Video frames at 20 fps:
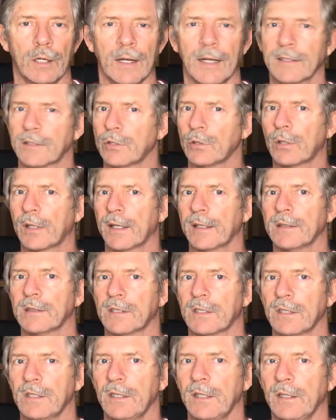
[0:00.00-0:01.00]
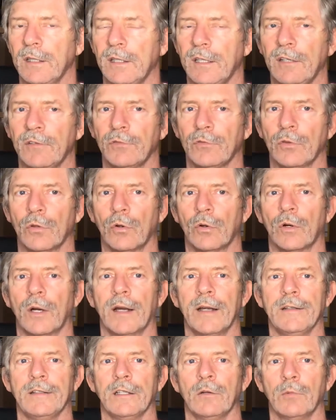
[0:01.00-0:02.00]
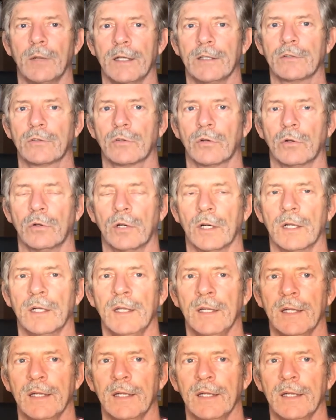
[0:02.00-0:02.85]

As you can see, even though Ideal Wealth Grower